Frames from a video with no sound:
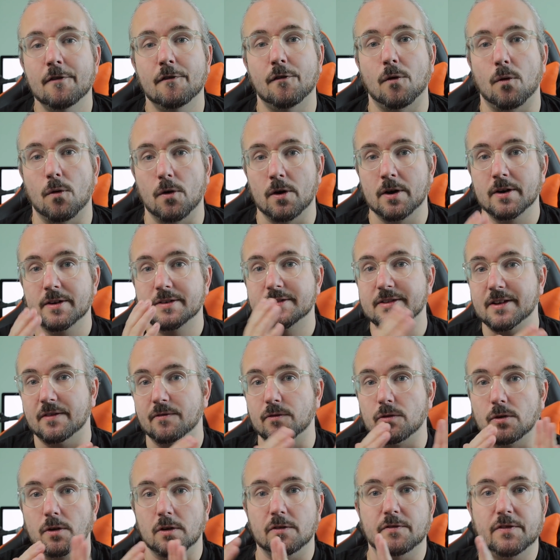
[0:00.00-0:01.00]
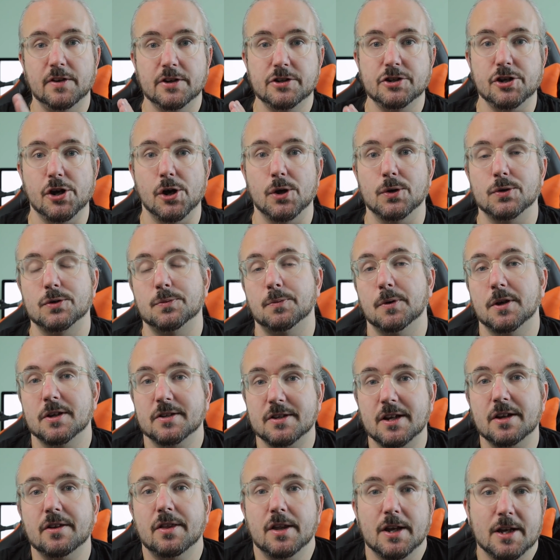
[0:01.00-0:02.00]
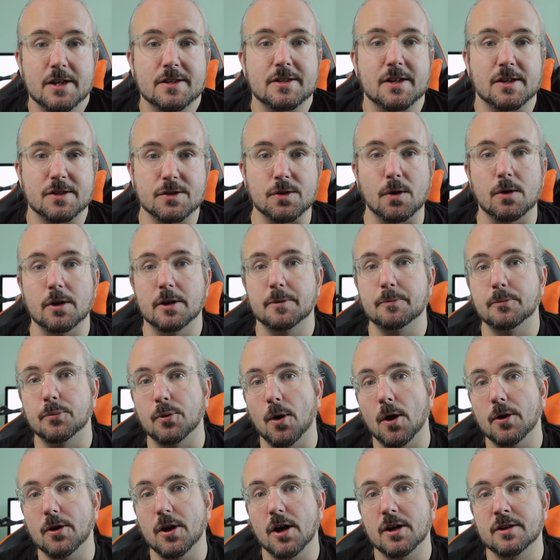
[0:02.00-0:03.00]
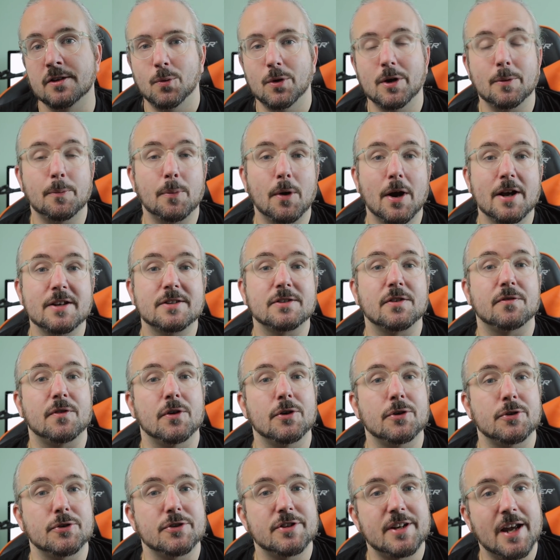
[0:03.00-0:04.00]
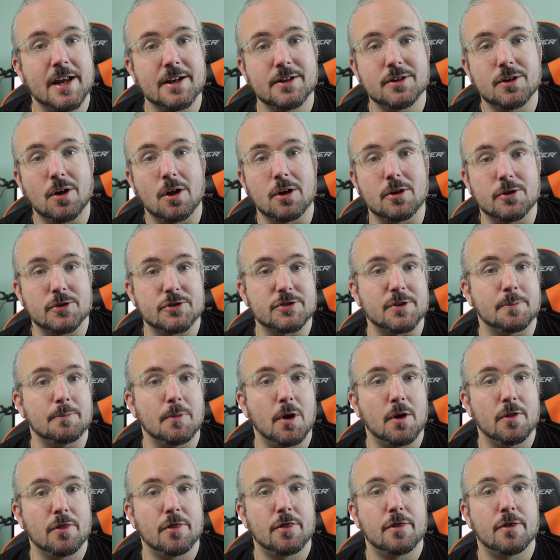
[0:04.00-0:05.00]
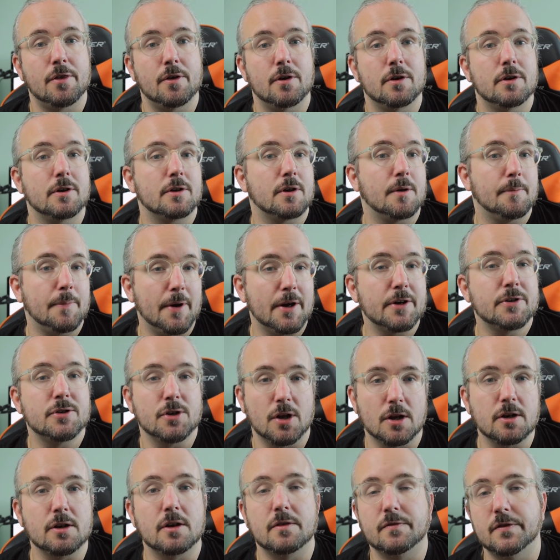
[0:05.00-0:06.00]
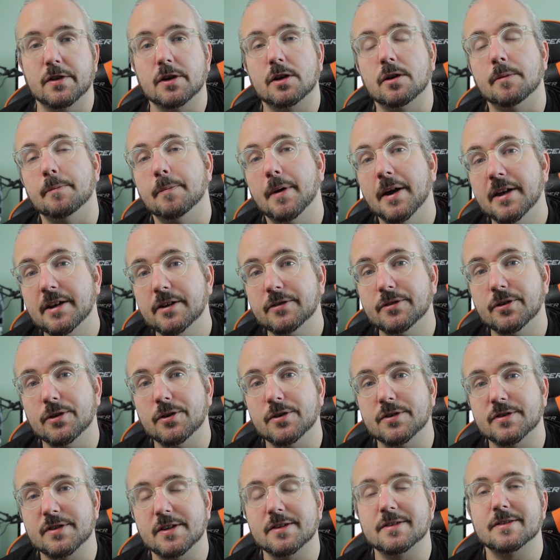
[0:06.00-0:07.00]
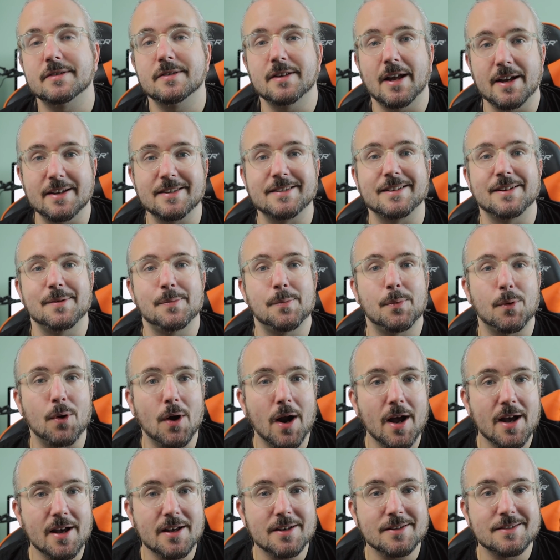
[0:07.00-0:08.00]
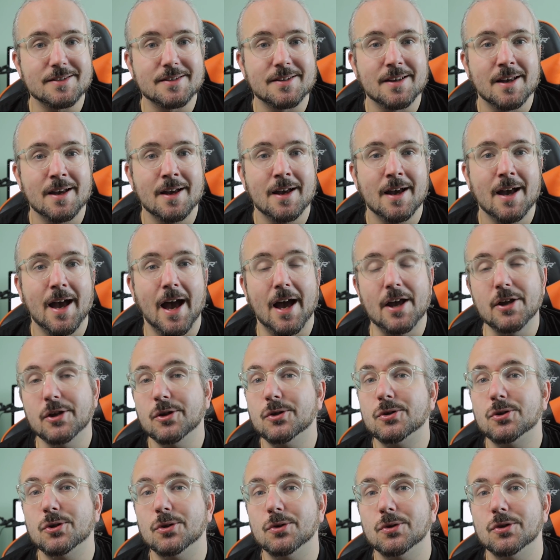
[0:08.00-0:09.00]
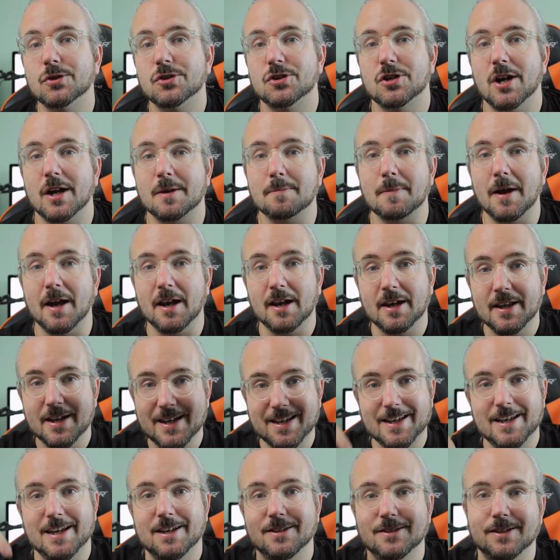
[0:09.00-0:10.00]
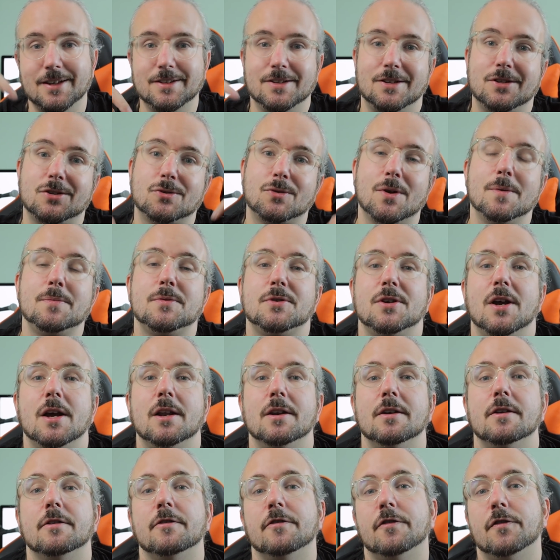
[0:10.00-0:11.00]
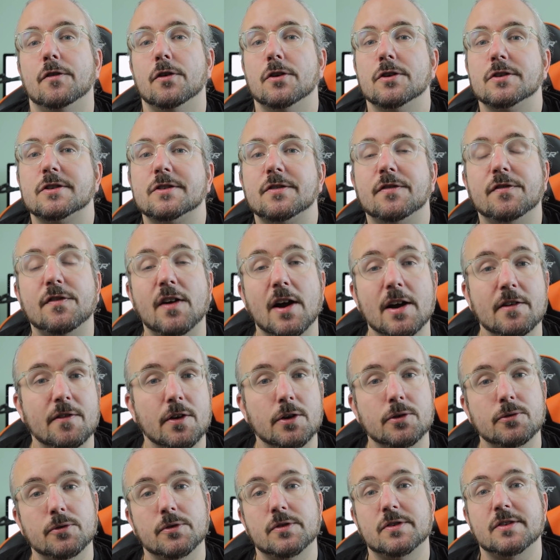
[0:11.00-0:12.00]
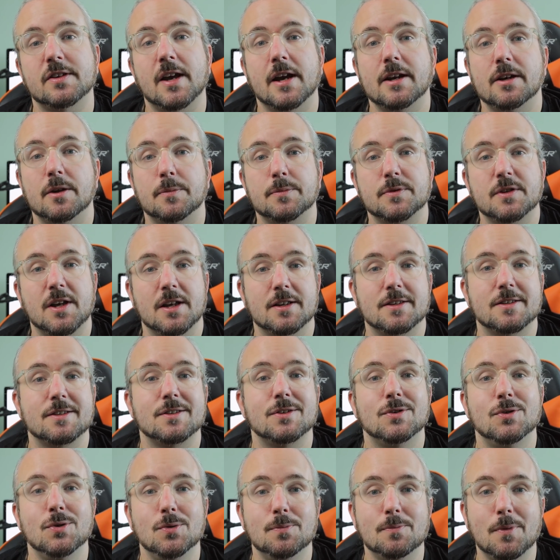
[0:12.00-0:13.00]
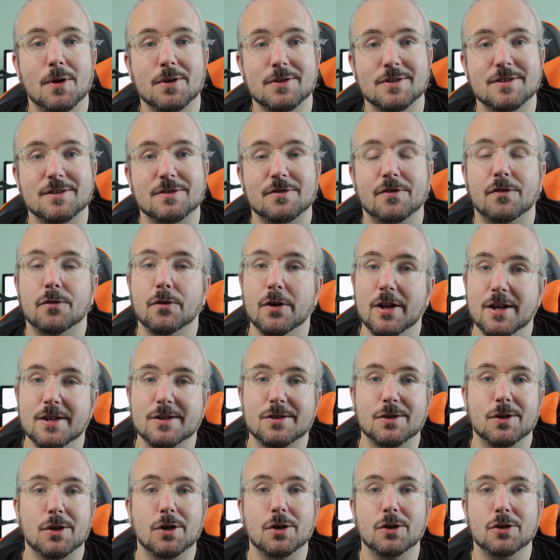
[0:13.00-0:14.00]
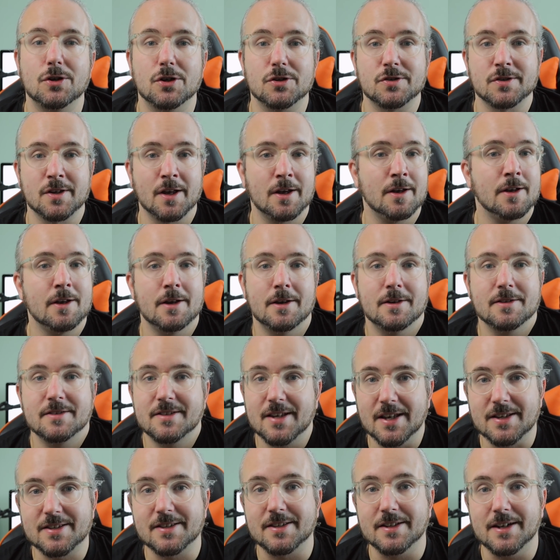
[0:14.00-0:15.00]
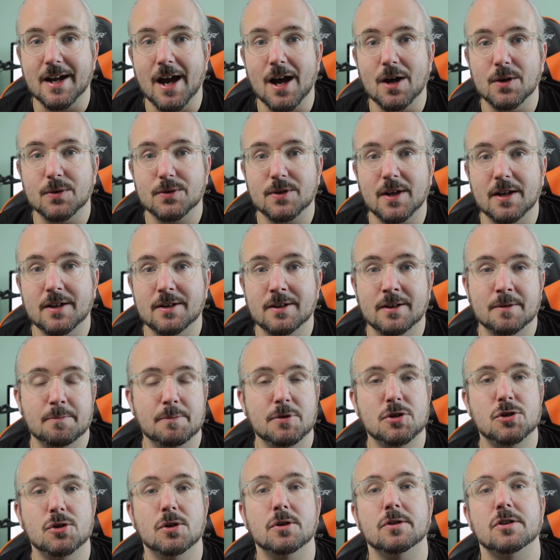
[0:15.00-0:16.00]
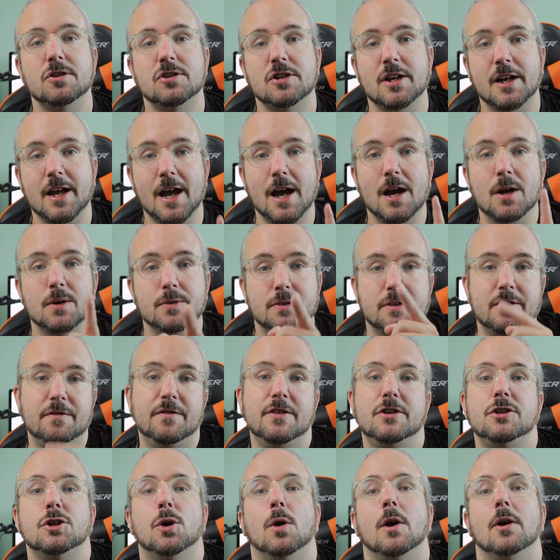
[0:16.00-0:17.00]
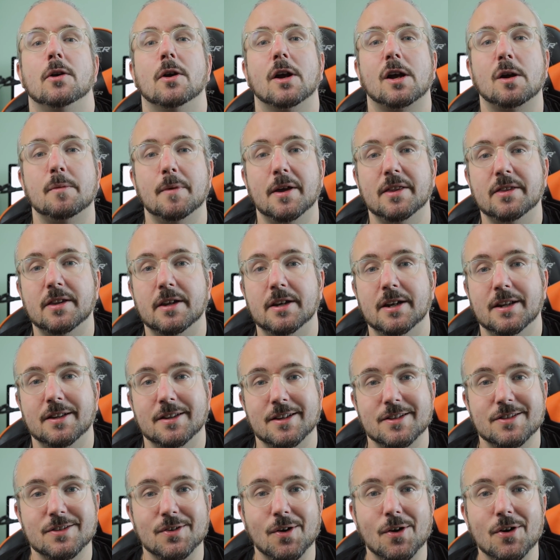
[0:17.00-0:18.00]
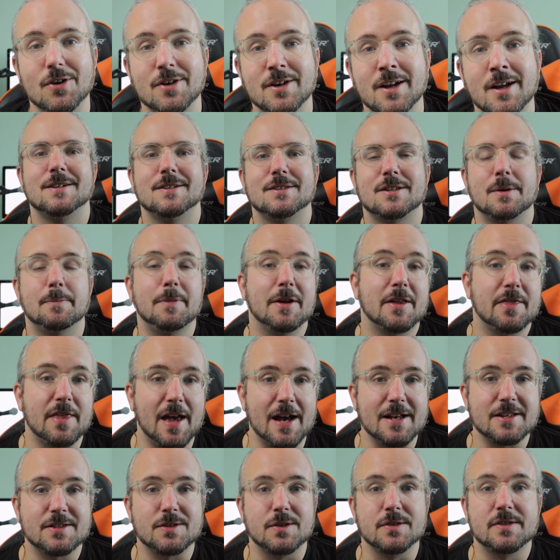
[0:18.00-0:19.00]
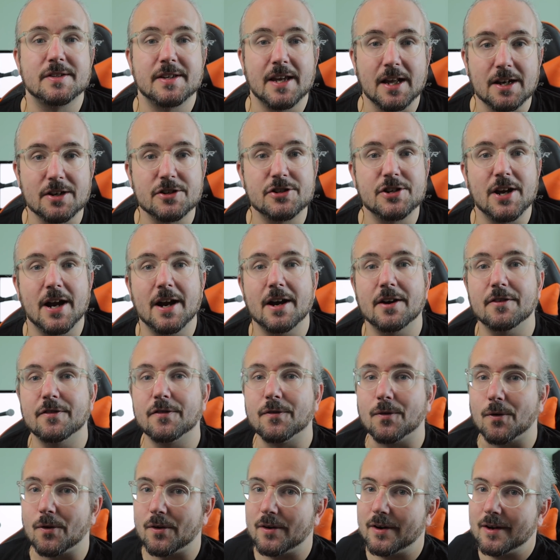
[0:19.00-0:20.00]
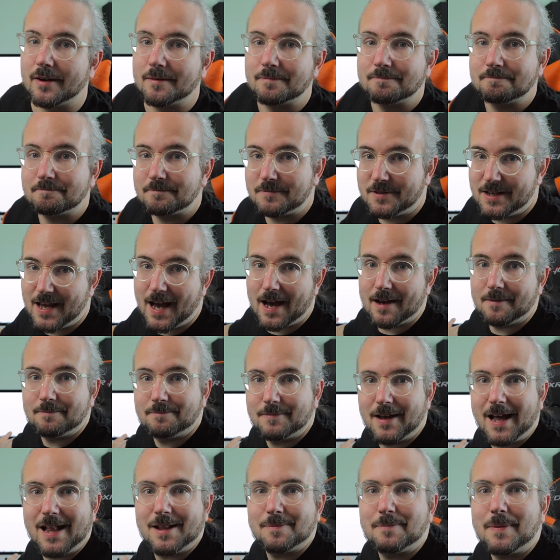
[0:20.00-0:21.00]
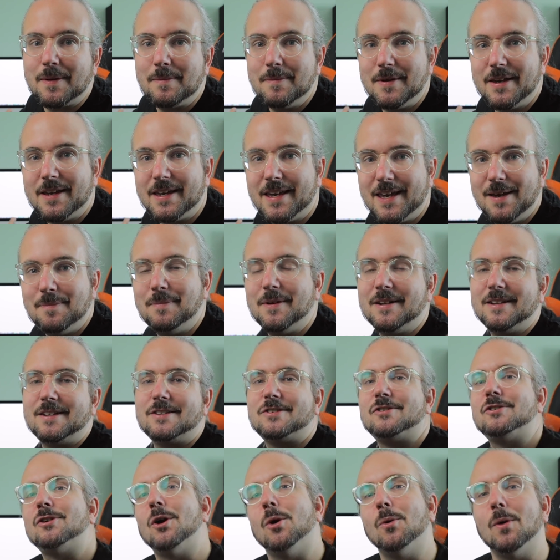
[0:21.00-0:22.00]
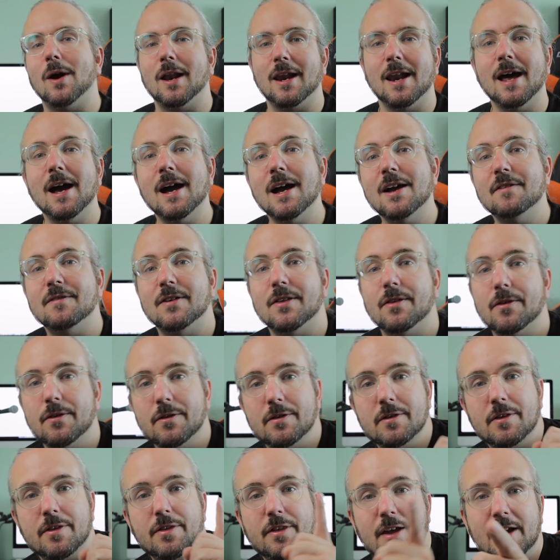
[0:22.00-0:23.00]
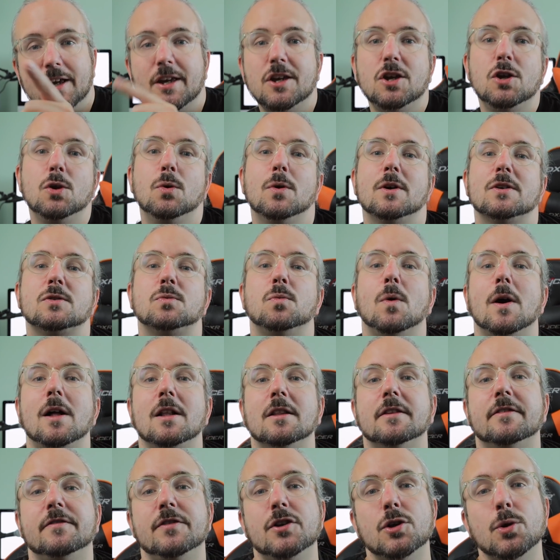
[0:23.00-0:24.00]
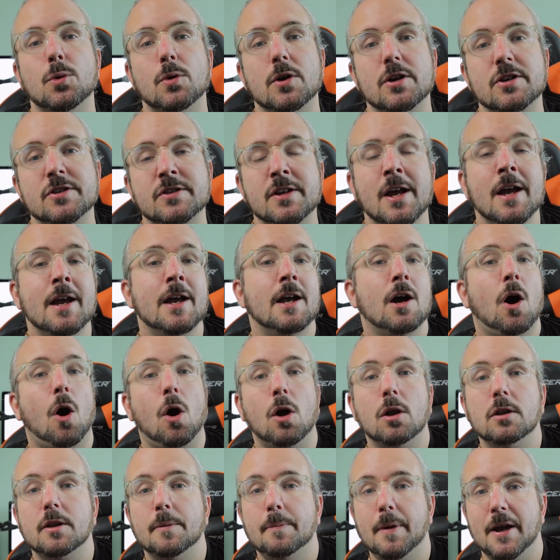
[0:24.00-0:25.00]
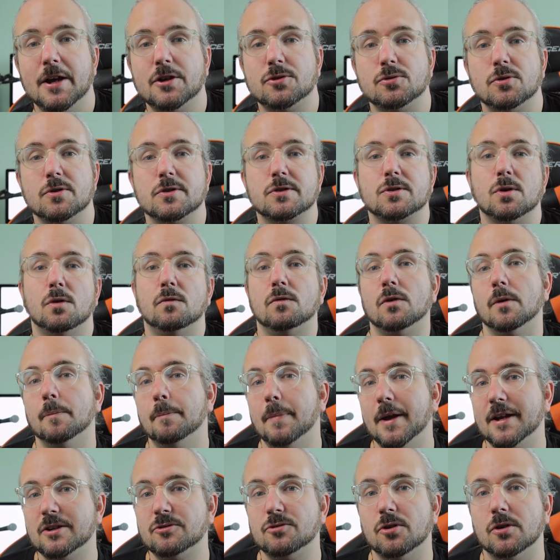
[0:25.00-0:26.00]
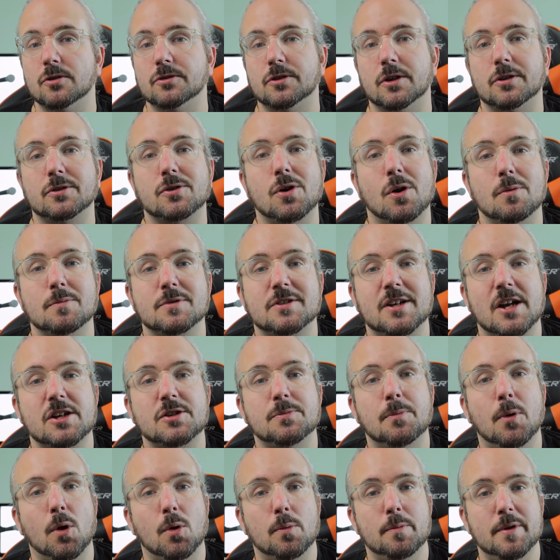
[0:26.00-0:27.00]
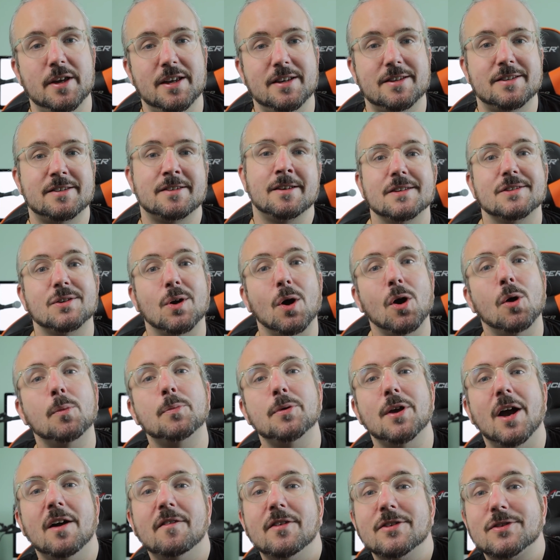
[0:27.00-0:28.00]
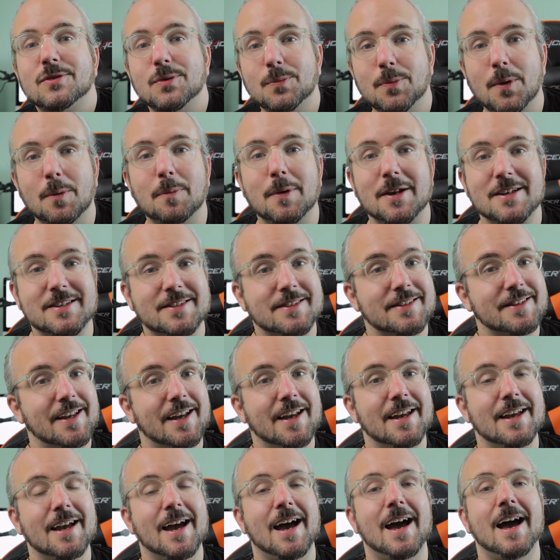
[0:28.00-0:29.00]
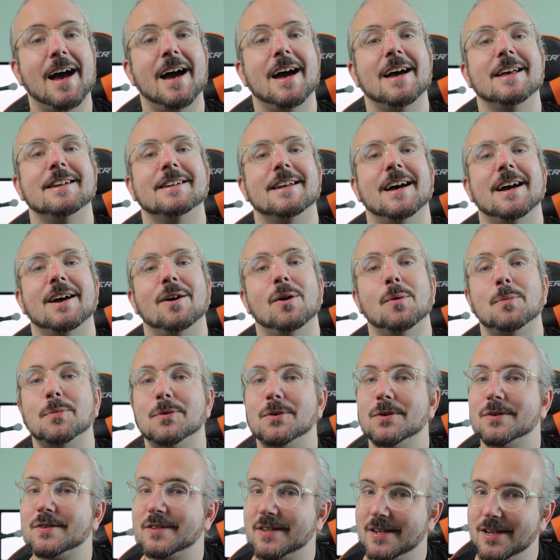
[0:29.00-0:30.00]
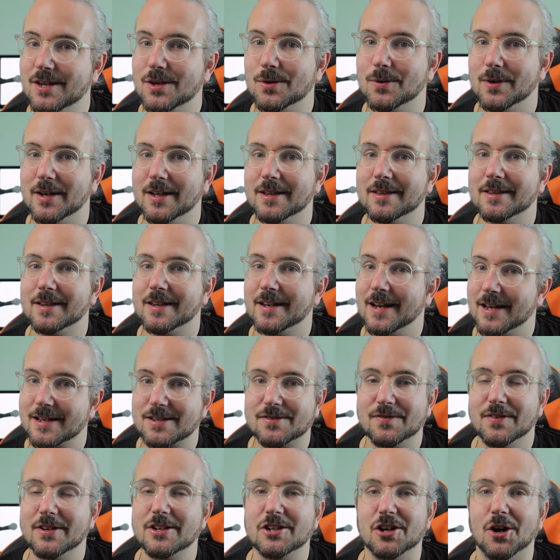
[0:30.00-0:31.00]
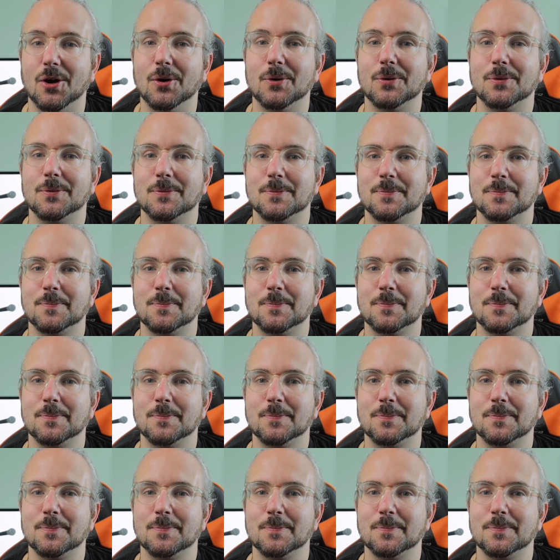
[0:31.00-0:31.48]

for several videos, because I think it's a solid product with a price of under $10 a month. Compared to a lot of the competitors, it's nicely priced, and you should check my link in the description. First 500 signups gets 2 months free, so you can just test it out, and be sure to check out the video I recommended in the start. So big thanks to Skillshare for helping me keeping this show alive, and thank you as well, viewers, all the patrons over on patreon.com/BoBeats. So I hope you have a super pleasant day, and I hope to see you in the next video.